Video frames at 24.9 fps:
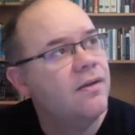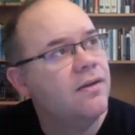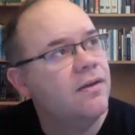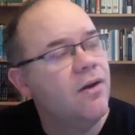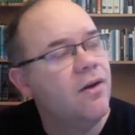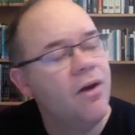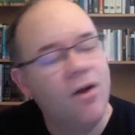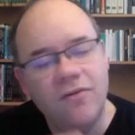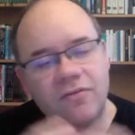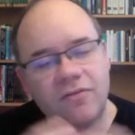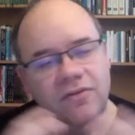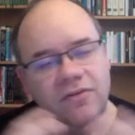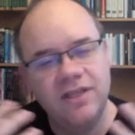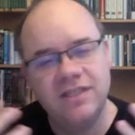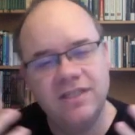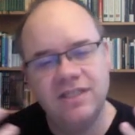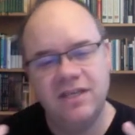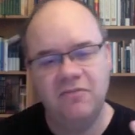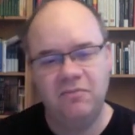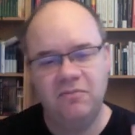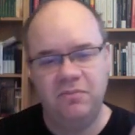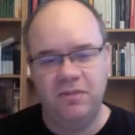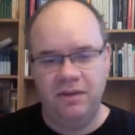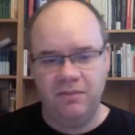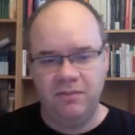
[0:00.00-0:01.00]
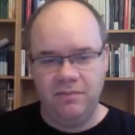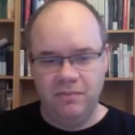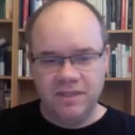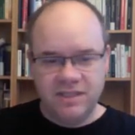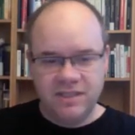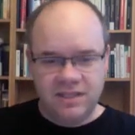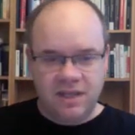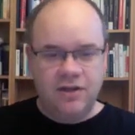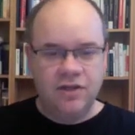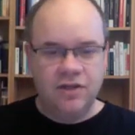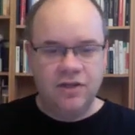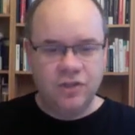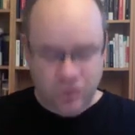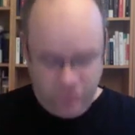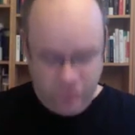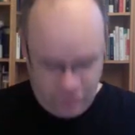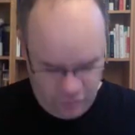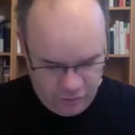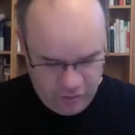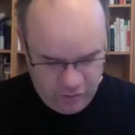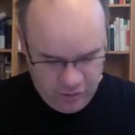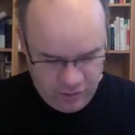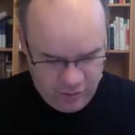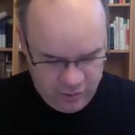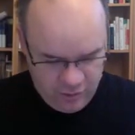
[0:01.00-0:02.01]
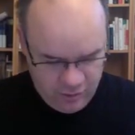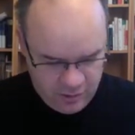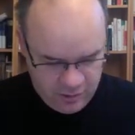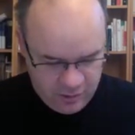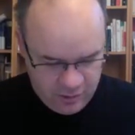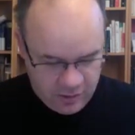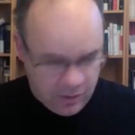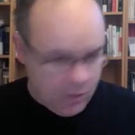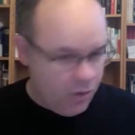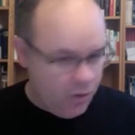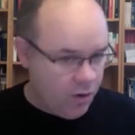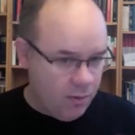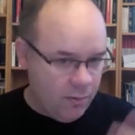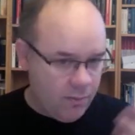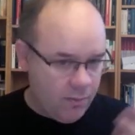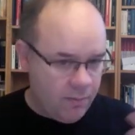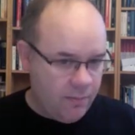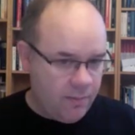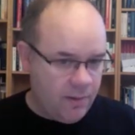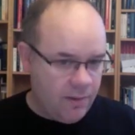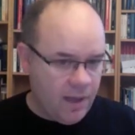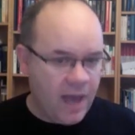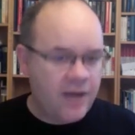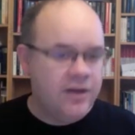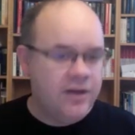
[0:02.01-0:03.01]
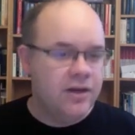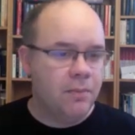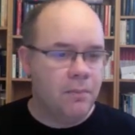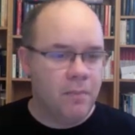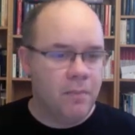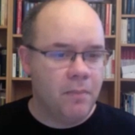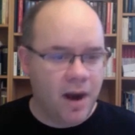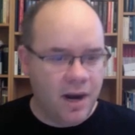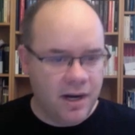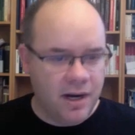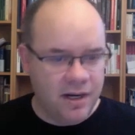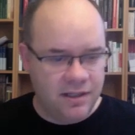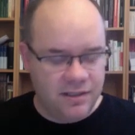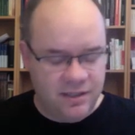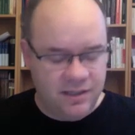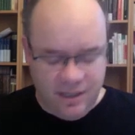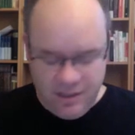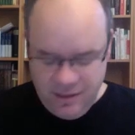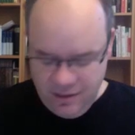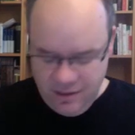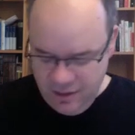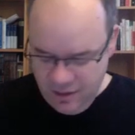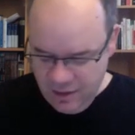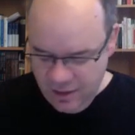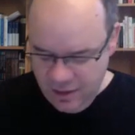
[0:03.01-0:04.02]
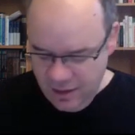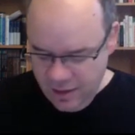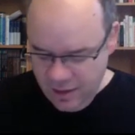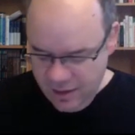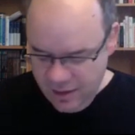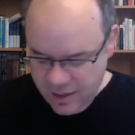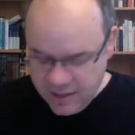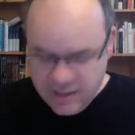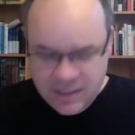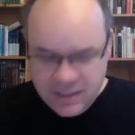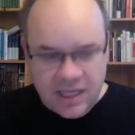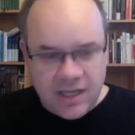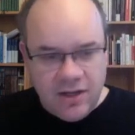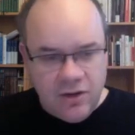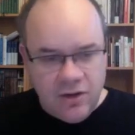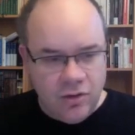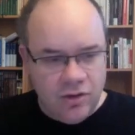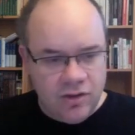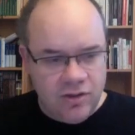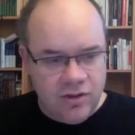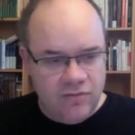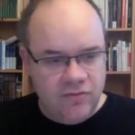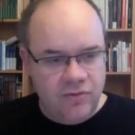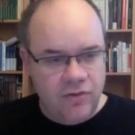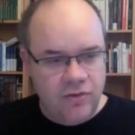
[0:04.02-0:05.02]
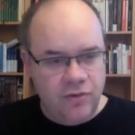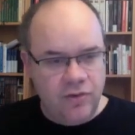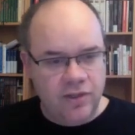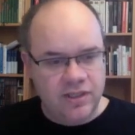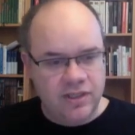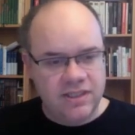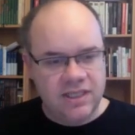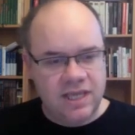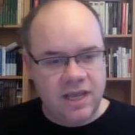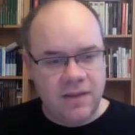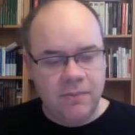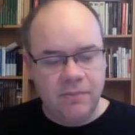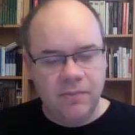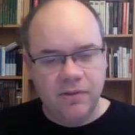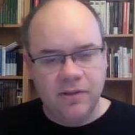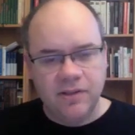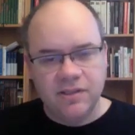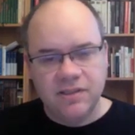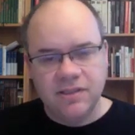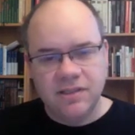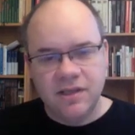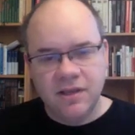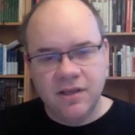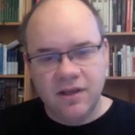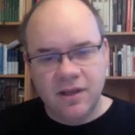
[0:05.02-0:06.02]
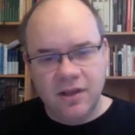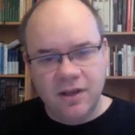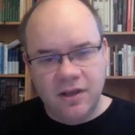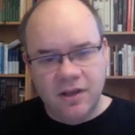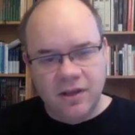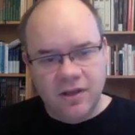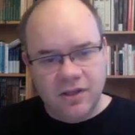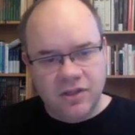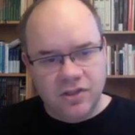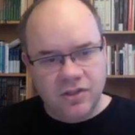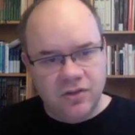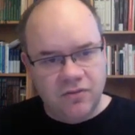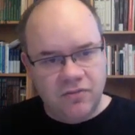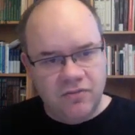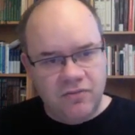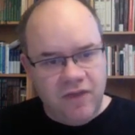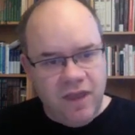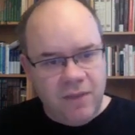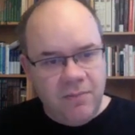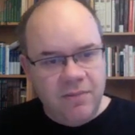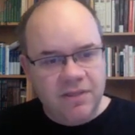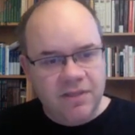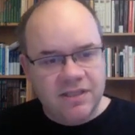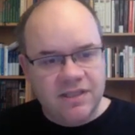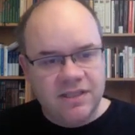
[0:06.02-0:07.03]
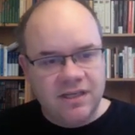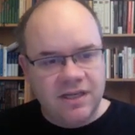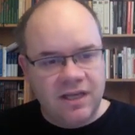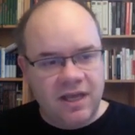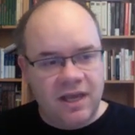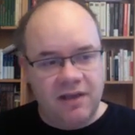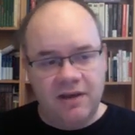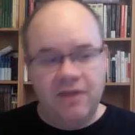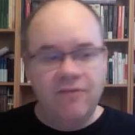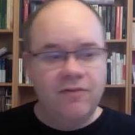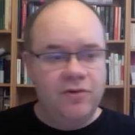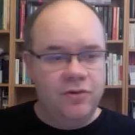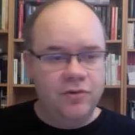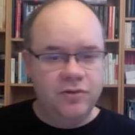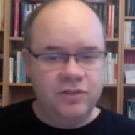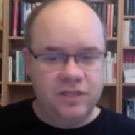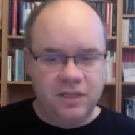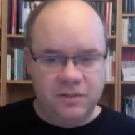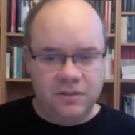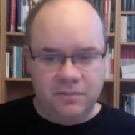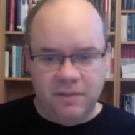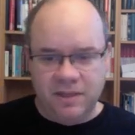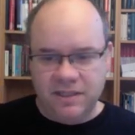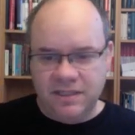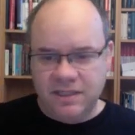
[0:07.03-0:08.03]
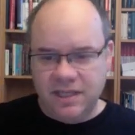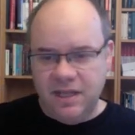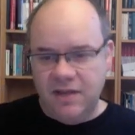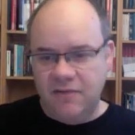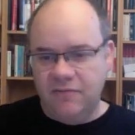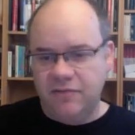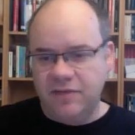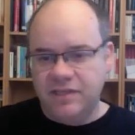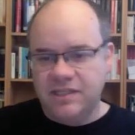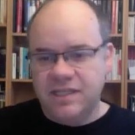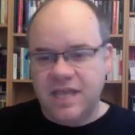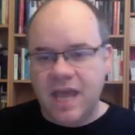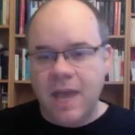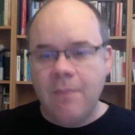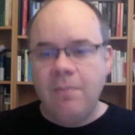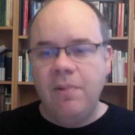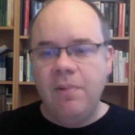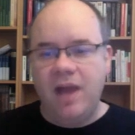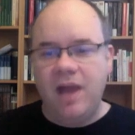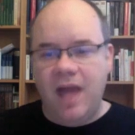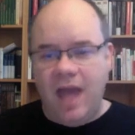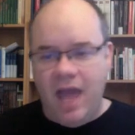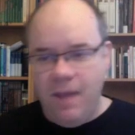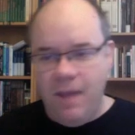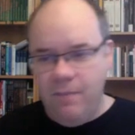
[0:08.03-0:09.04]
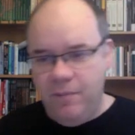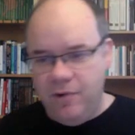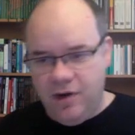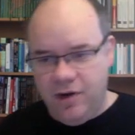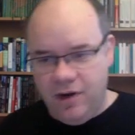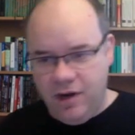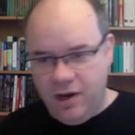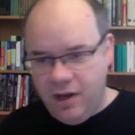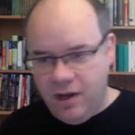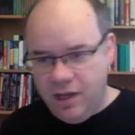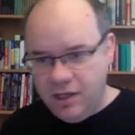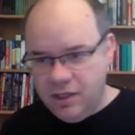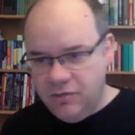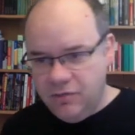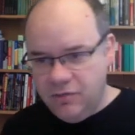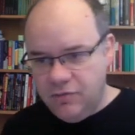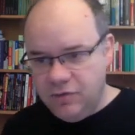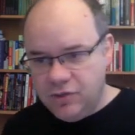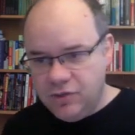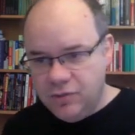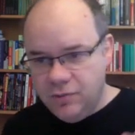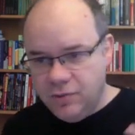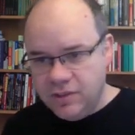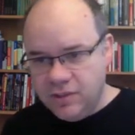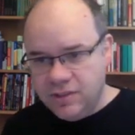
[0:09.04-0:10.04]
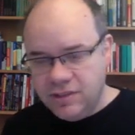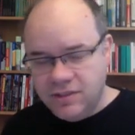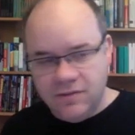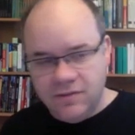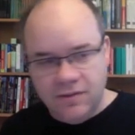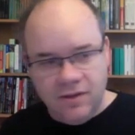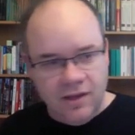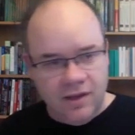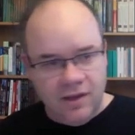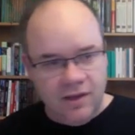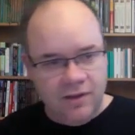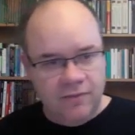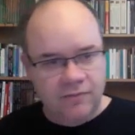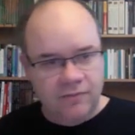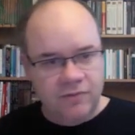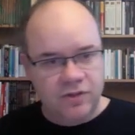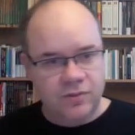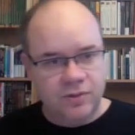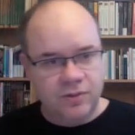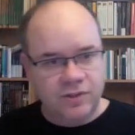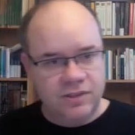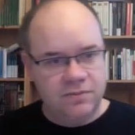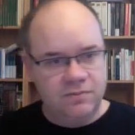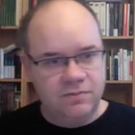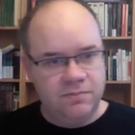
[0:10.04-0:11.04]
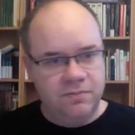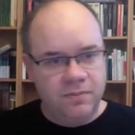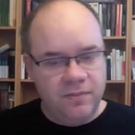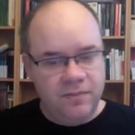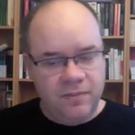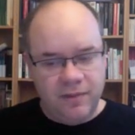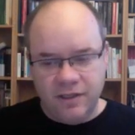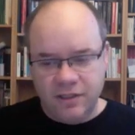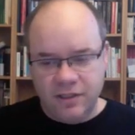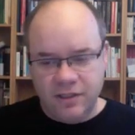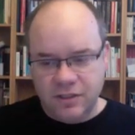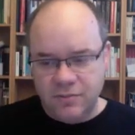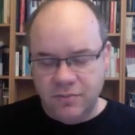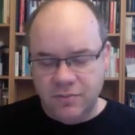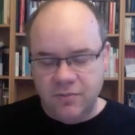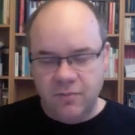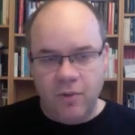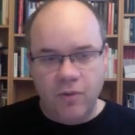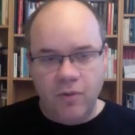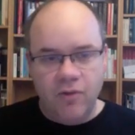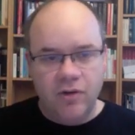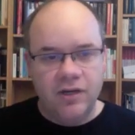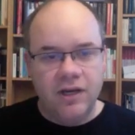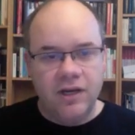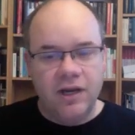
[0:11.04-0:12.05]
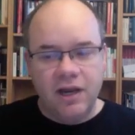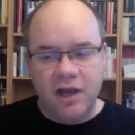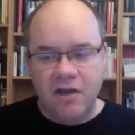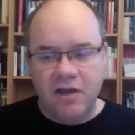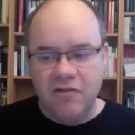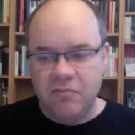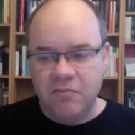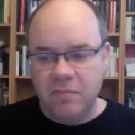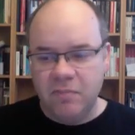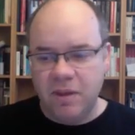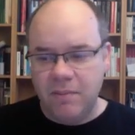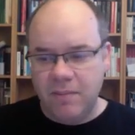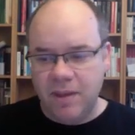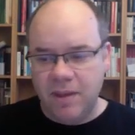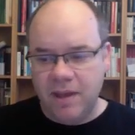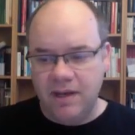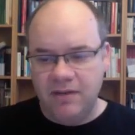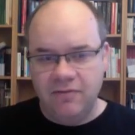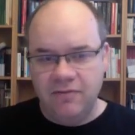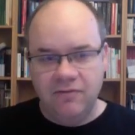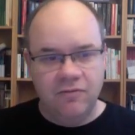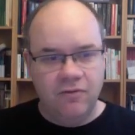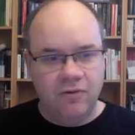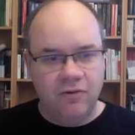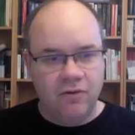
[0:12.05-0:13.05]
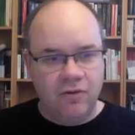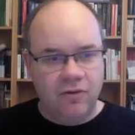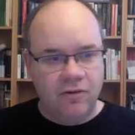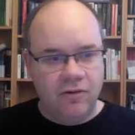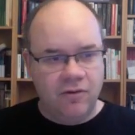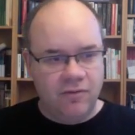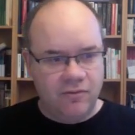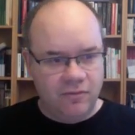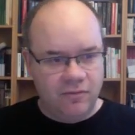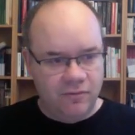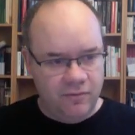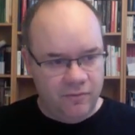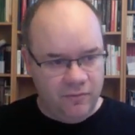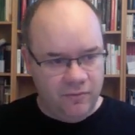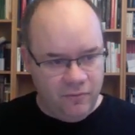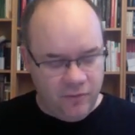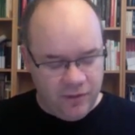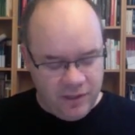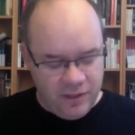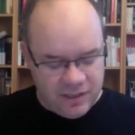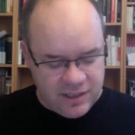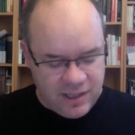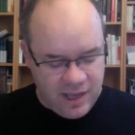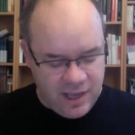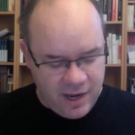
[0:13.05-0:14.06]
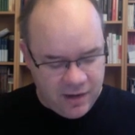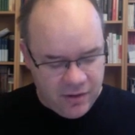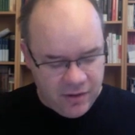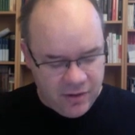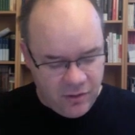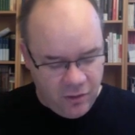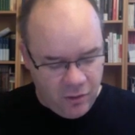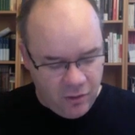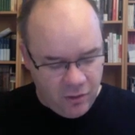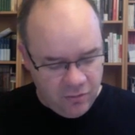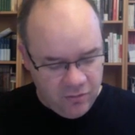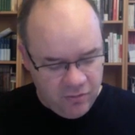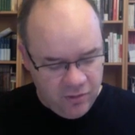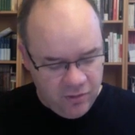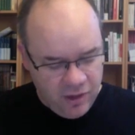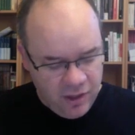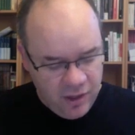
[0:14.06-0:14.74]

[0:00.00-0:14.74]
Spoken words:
have been misunderstood or under-marketed. Let's take a look at a few examples. So famously, I never used it myself, there's Apple HyperCard, which was spoken and loved by many for this kind of